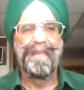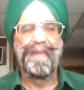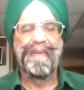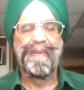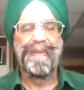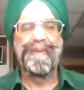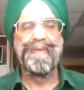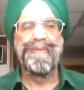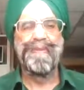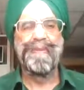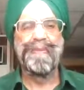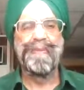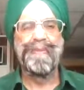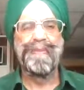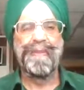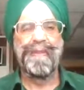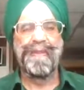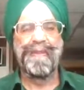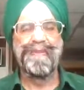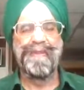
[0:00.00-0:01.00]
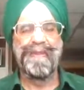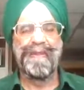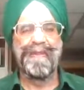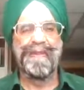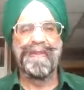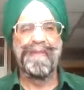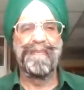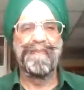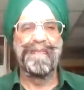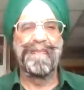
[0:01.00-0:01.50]
This was
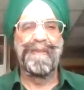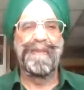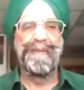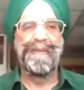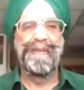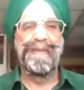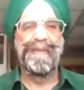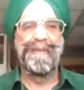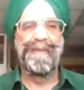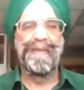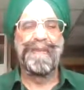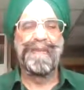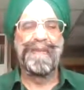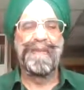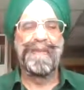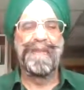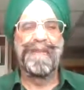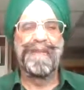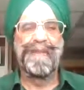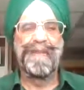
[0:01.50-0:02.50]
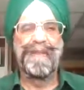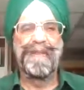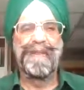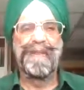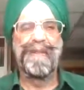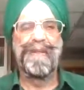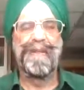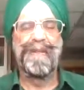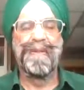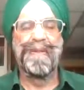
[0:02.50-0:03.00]
briefly the
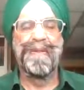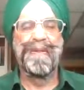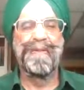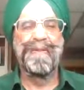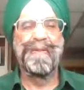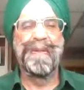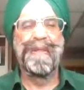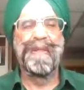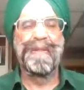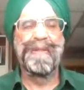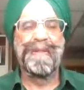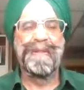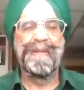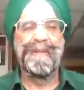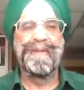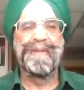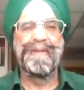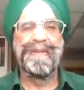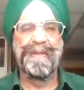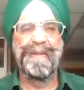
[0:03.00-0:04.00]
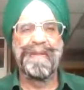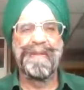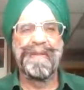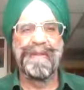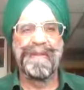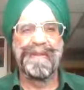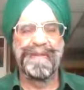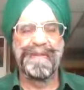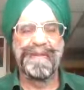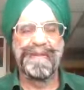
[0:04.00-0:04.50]
how Bani is
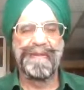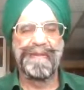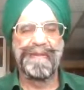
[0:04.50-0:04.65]
arranged.